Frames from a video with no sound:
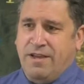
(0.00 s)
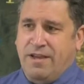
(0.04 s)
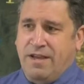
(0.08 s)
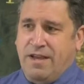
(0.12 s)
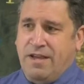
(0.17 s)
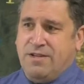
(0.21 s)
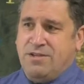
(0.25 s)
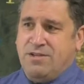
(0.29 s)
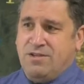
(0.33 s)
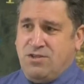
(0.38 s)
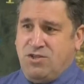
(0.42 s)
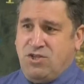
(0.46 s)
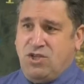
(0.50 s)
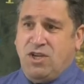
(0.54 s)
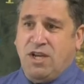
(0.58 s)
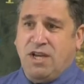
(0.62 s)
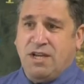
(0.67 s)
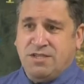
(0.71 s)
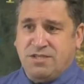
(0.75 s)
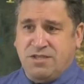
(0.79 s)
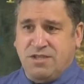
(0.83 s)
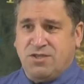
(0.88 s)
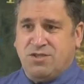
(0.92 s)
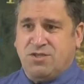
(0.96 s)
And she
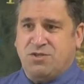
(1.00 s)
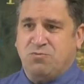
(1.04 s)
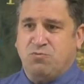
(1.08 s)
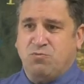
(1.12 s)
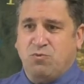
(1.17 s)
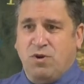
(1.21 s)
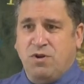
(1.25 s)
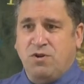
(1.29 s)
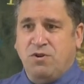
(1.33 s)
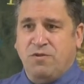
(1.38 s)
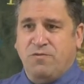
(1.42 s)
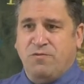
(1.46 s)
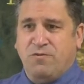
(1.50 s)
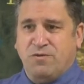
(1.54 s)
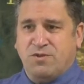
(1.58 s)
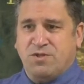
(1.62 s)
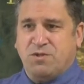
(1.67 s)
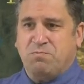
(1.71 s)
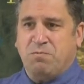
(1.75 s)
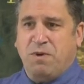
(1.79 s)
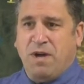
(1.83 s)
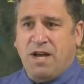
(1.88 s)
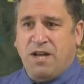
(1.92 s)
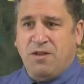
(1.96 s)
has this wonderful
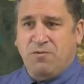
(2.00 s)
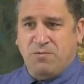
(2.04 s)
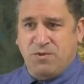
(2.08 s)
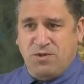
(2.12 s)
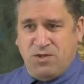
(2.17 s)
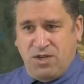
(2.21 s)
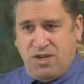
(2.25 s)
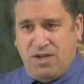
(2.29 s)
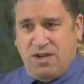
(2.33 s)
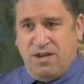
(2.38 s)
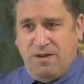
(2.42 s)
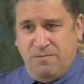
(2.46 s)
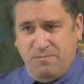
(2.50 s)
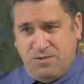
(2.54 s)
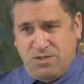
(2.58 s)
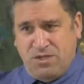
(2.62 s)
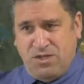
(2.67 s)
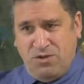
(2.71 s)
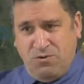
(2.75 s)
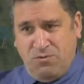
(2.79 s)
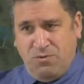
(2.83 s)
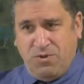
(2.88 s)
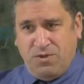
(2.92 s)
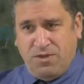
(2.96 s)
smile when she comes
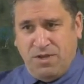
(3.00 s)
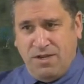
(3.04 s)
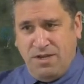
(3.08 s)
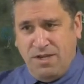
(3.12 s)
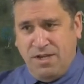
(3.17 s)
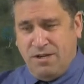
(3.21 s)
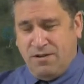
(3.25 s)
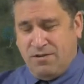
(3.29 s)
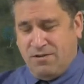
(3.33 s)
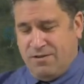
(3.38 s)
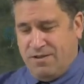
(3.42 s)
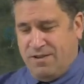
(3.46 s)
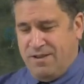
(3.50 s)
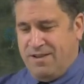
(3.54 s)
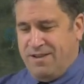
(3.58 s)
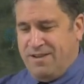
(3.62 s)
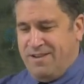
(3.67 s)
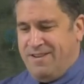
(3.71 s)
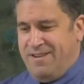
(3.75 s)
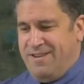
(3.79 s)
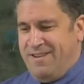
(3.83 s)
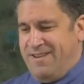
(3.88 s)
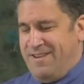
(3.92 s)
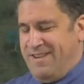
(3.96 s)
to you with the needle.
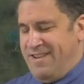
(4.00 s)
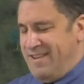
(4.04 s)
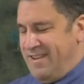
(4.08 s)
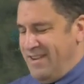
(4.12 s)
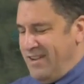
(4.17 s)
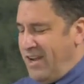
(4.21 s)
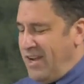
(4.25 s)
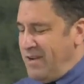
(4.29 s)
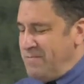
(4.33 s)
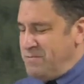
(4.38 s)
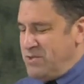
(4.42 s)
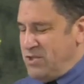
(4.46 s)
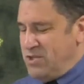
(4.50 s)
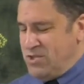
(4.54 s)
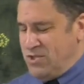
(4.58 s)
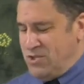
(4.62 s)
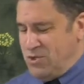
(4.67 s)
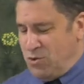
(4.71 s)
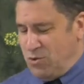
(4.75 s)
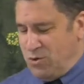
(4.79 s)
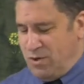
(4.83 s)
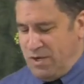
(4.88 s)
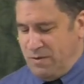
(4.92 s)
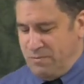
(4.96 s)
No, I'm just
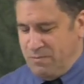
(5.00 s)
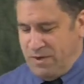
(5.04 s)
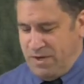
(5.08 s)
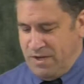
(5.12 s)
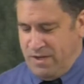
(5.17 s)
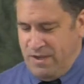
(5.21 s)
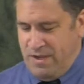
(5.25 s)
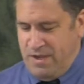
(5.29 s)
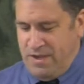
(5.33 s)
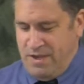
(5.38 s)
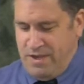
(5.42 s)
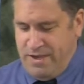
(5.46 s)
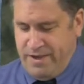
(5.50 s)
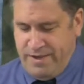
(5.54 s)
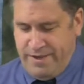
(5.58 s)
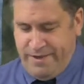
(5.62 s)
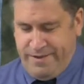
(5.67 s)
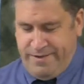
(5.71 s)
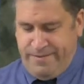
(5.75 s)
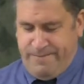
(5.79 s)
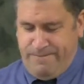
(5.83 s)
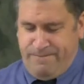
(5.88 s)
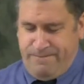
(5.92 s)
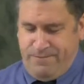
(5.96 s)
joking, but
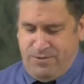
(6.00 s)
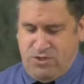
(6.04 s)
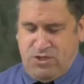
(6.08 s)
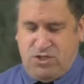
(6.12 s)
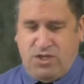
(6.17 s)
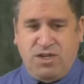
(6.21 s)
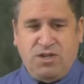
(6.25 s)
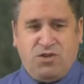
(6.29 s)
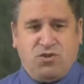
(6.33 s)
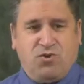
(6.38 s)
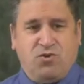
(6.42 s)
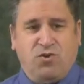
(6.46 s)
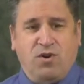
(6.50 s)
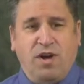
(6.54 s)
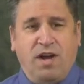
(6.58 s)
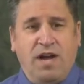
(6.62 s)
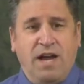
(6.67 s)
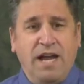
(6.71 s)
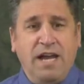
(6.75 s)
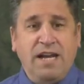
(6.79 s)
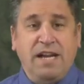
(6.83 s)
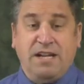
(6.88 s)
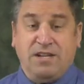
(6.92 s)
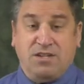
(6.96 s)
she
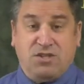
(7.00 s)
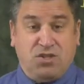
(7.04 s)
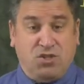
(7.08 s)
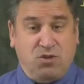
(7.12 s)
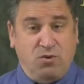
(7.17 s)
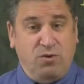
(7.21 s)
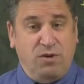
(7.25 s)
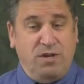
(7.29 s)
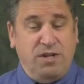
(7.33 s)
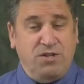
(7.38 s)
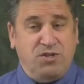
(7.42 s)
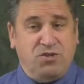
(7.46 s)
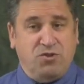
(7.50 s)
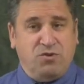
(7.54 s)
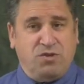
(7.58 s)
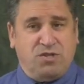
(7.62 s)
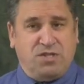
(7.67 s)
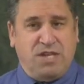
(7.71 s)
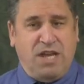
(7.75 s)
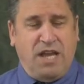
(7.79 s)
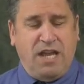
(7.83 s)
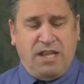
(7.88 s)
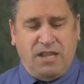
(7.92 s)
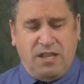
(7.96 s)
tried, and so did
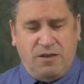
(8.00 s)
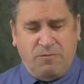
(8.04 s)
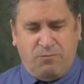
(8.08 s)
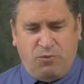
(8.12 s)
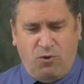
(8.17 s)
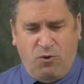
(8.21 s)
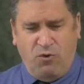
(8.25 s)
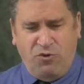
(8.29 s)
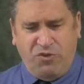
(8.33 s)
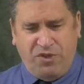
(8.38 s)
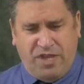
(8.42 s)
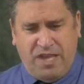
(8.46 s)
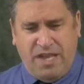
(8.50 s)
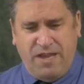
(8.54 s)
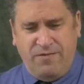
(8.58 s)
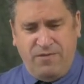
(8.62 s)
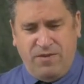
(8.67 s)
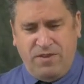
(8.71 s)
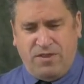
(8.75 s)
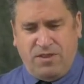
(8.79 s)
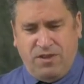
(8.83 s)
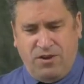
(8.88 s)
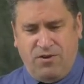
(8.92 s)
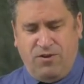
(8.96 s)
Josiah. They both gave
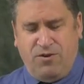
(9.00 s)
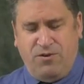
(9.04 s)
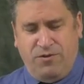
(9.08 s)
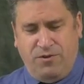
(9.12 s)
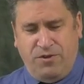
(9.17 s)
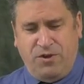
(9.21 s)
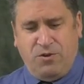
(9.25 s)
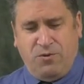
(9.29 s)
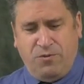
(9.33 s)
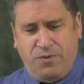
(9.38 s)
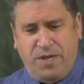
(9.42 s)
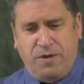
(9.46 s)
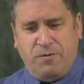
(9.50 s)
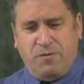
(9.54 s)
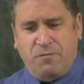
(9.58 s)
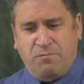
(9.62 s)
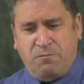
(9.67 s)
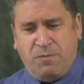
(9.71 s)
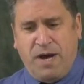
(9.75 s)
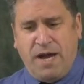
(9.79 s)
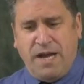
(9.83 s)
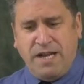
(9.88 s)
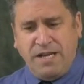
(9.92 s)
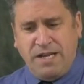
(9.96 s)
it their, you know, they were
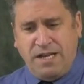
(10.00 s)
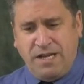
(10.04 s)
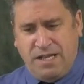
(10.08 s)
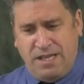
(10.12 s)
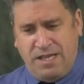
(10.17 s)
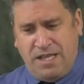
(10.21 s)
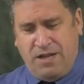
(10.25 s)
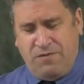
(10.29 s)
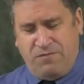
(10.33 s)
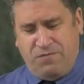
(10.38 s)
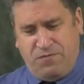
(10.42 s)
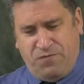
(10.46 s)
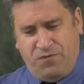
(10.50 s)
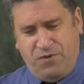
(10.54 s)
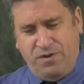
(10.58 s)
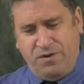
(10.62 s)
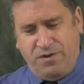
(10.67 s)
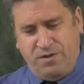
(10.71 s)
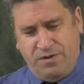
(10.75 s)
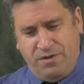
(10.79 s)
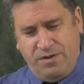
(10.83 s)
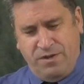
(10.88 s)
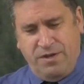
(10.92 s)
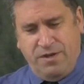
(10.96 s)
mining in that
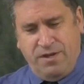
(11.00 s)
foot